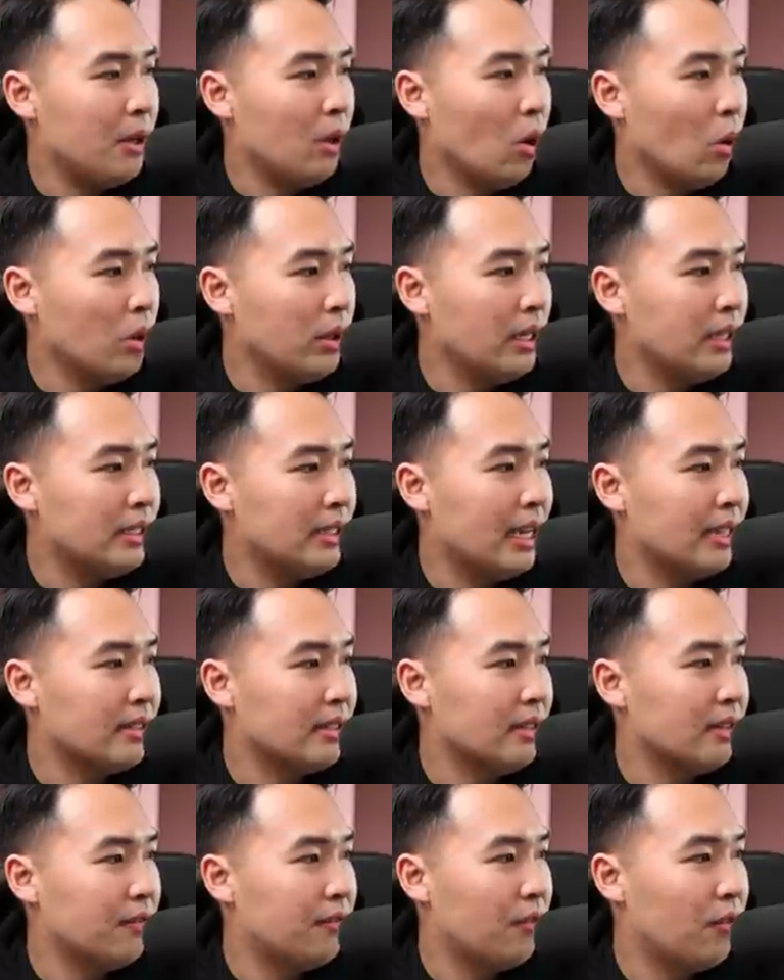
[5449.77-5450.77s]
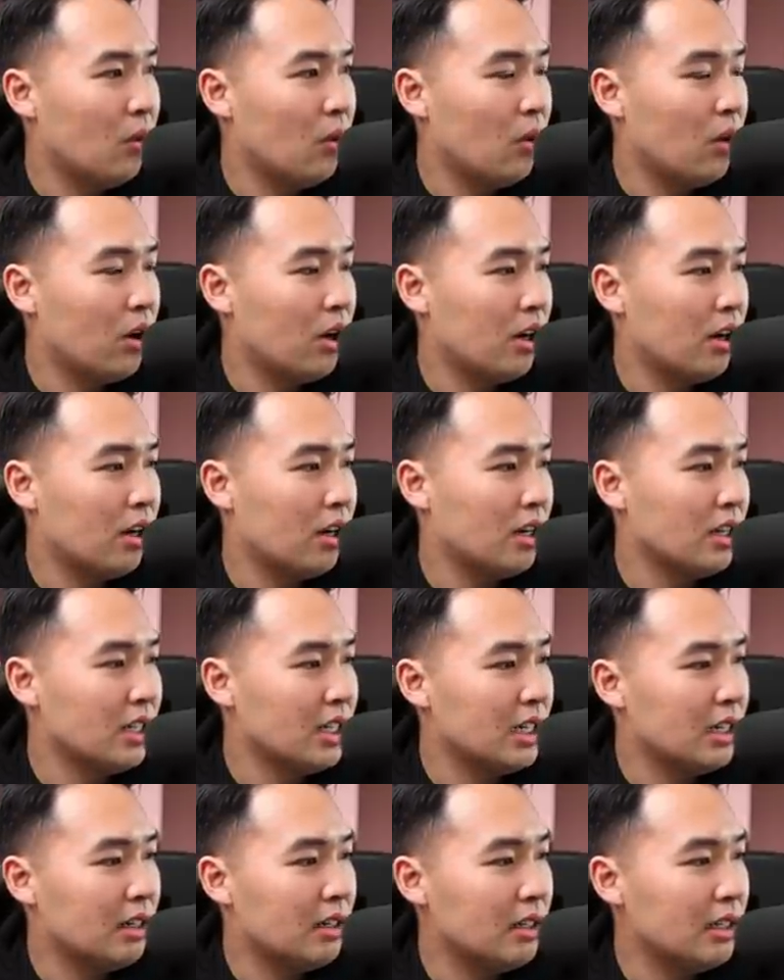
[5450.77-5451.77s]
been holding Tesla for
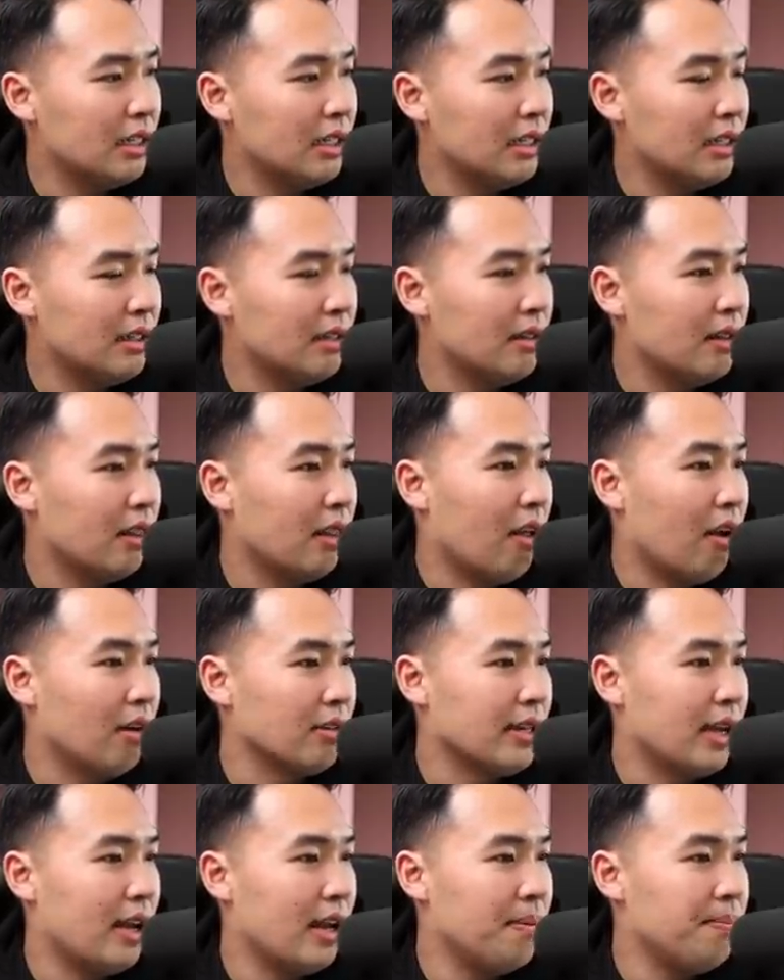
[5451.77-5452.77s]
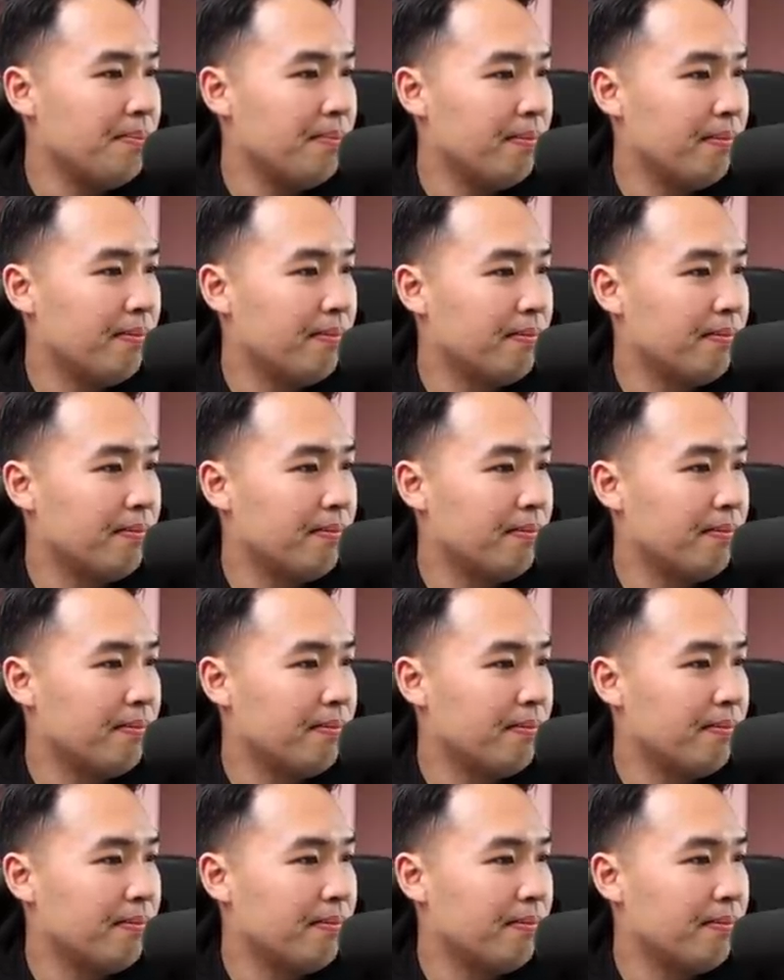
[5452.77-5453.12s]
long time.